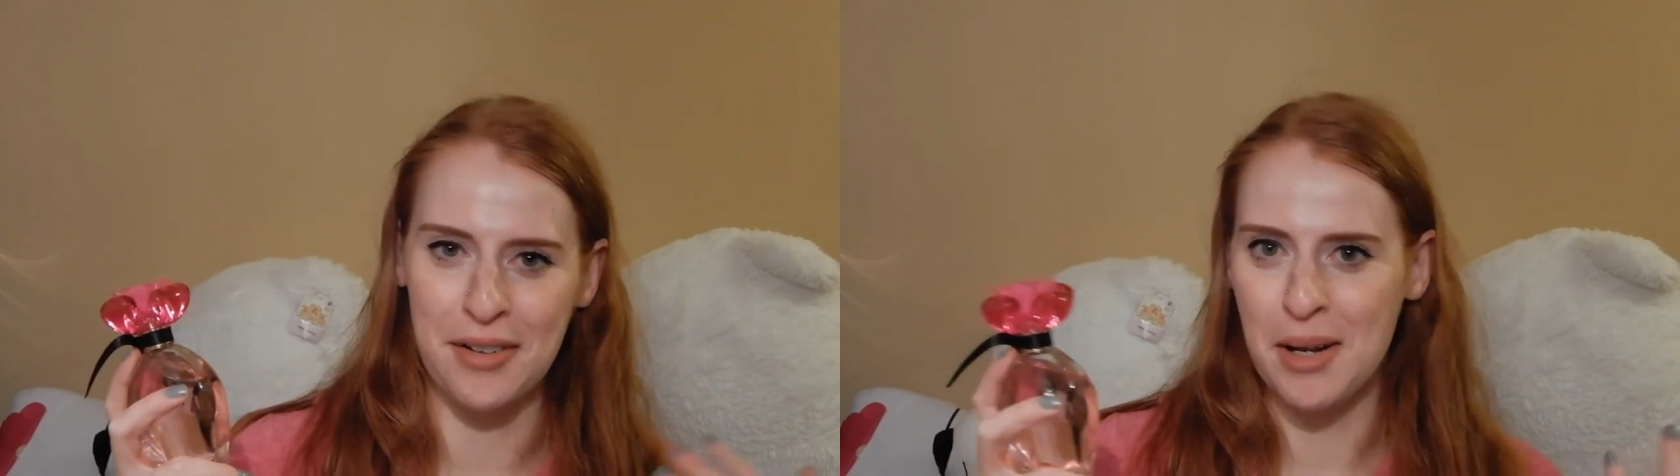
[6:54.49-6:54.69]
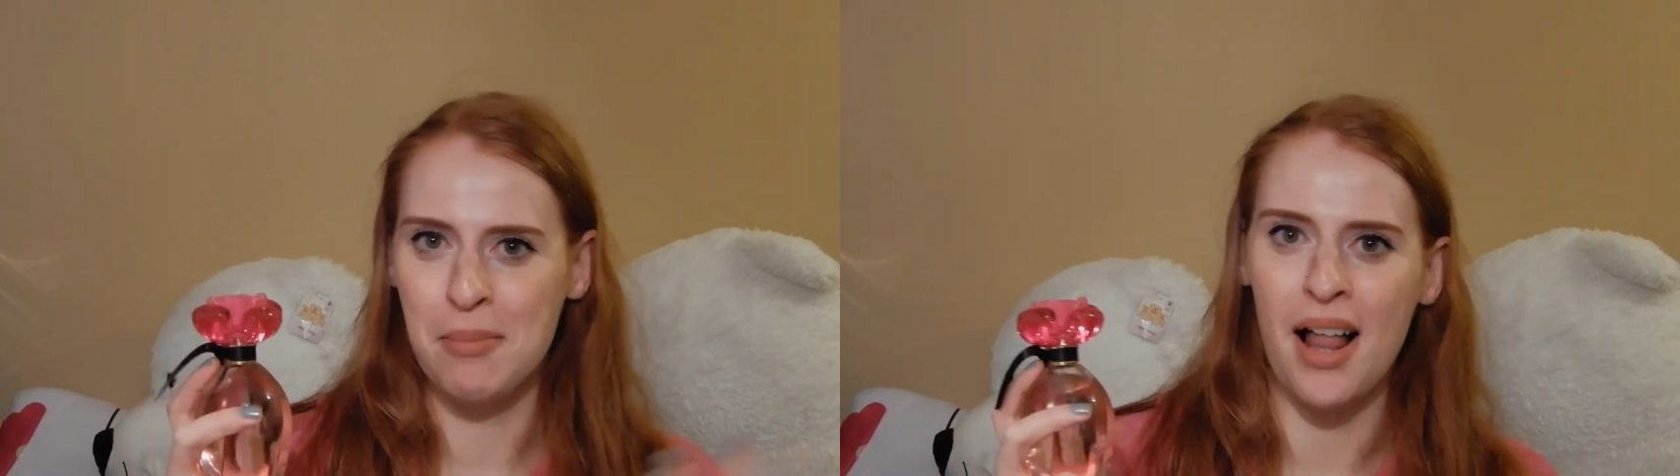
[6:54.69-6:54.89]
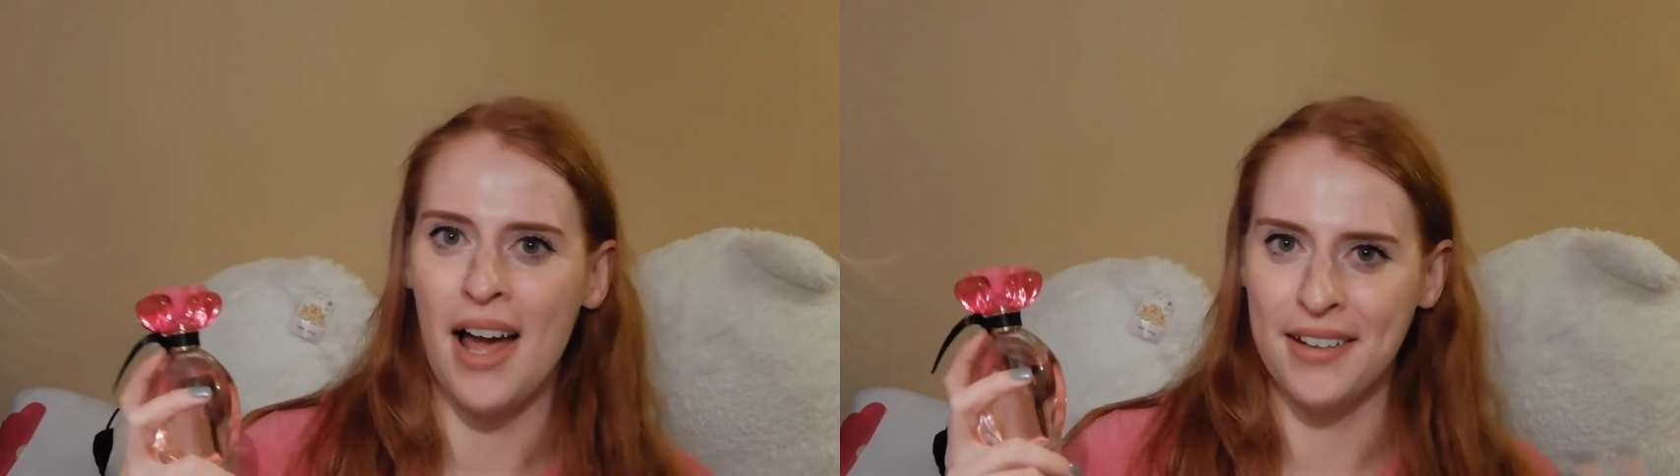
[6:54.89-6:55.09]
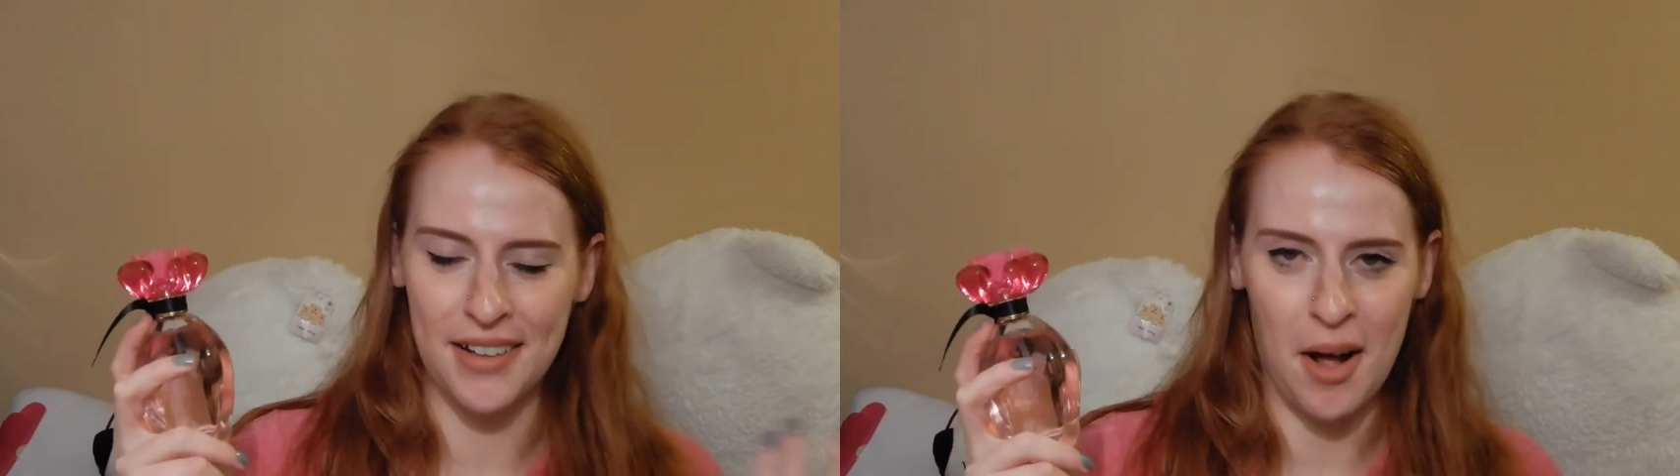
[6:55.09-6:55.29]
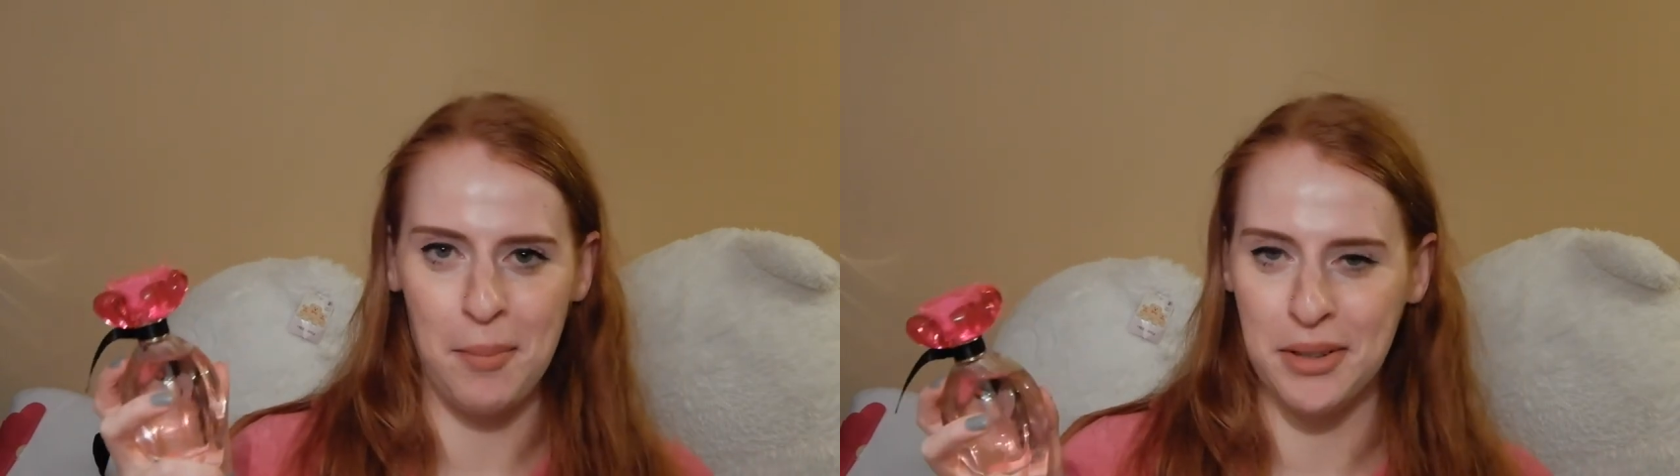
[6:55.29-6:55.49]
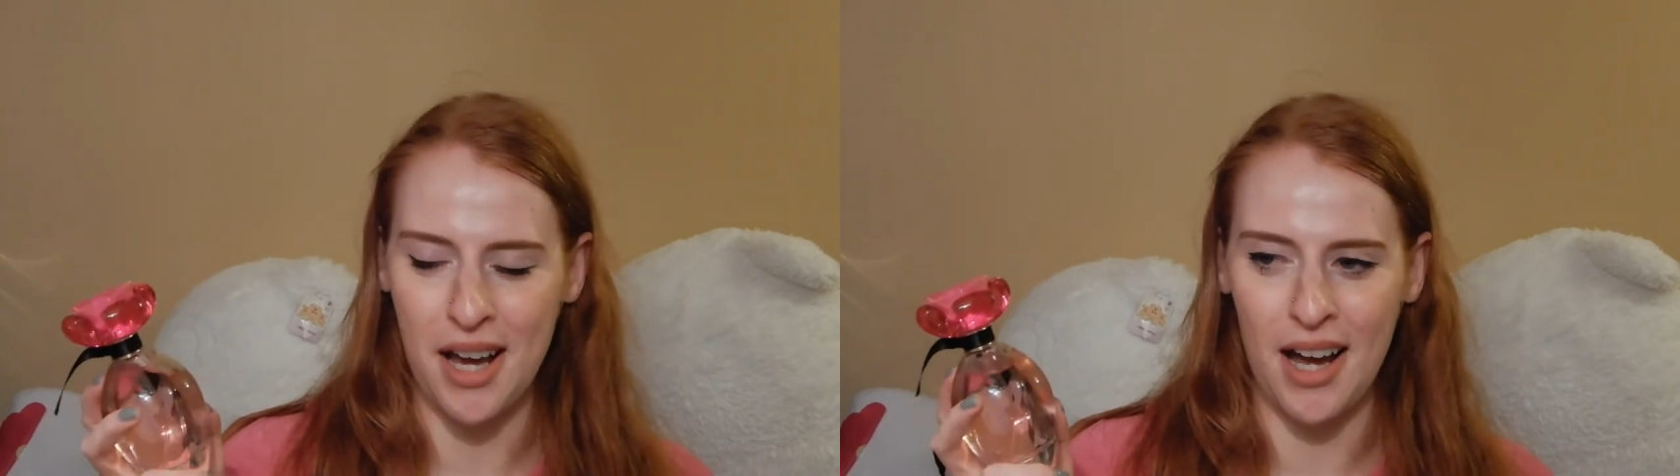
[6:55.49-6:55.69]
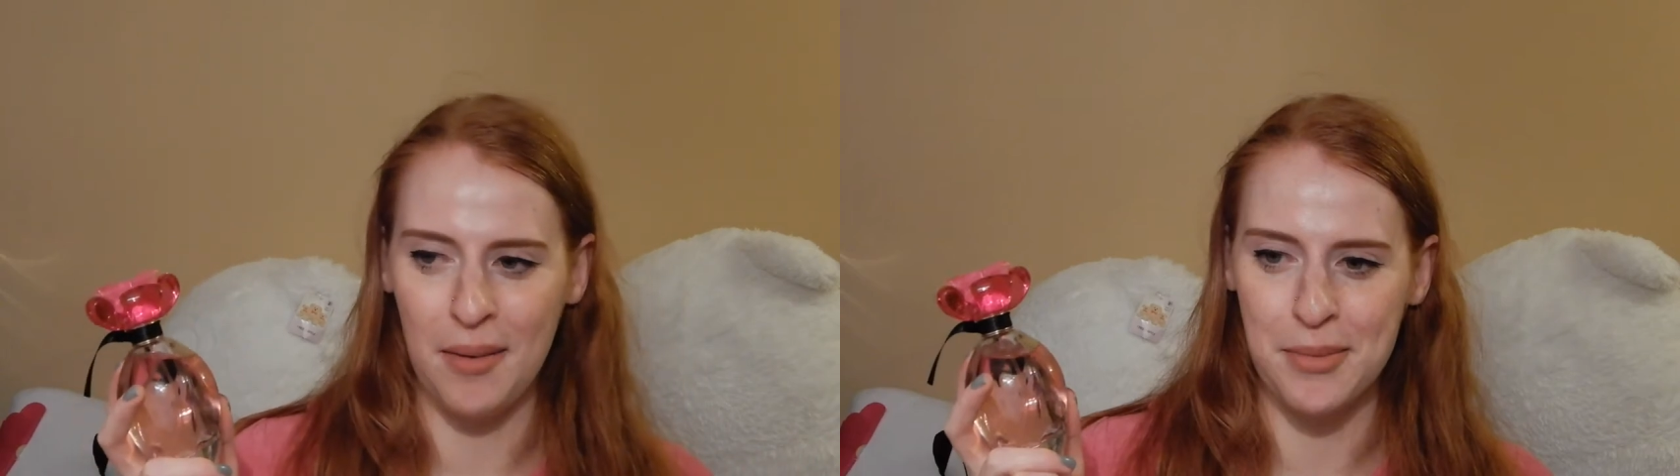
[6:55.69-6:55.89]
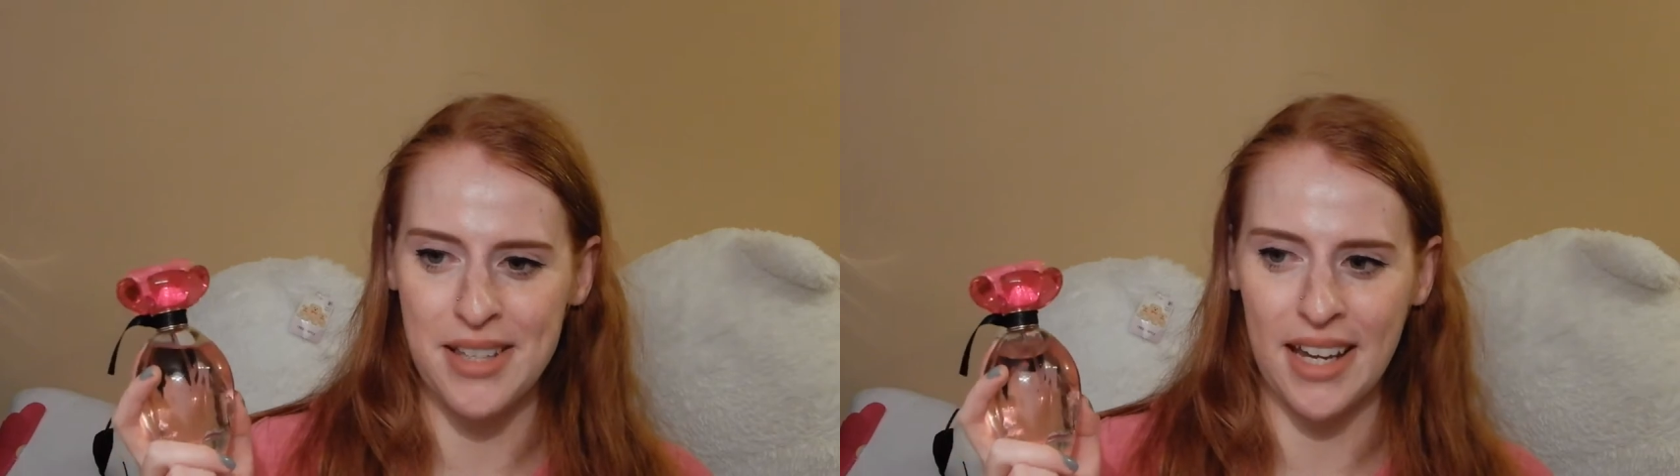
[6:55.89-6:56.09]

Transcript: reapplying a couple times,